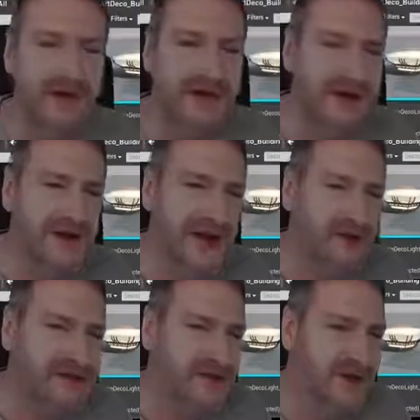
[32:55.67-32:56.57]
although I don't know how
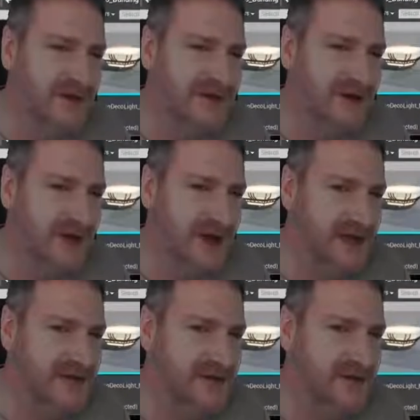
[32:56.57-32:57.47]
much of it we're going to see when I
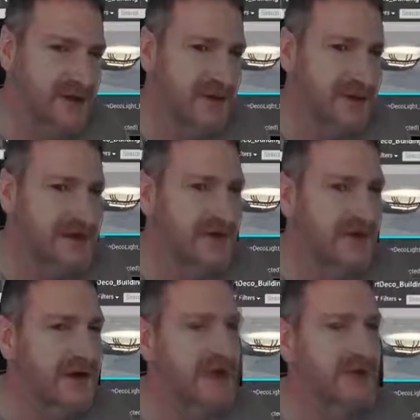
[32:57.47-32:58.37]
actually do put a missive
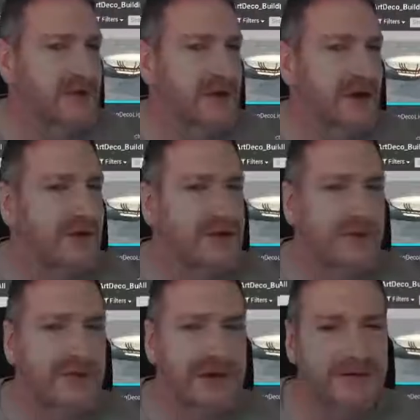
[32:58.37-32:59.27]
on the actual bulb,
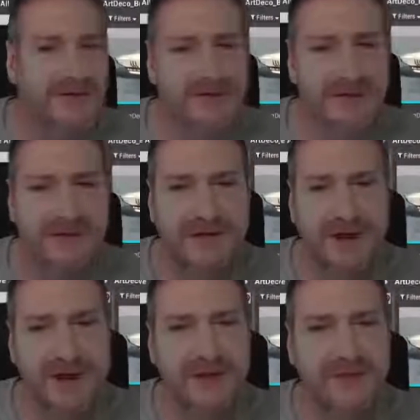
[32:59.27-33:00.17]
but
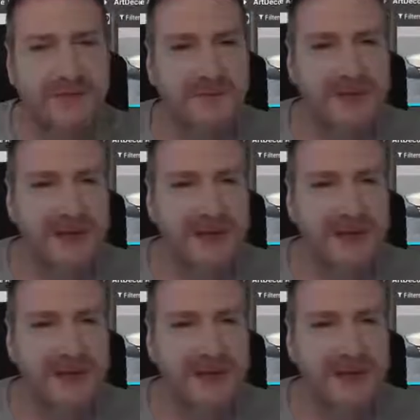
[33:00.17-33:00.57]
there you go.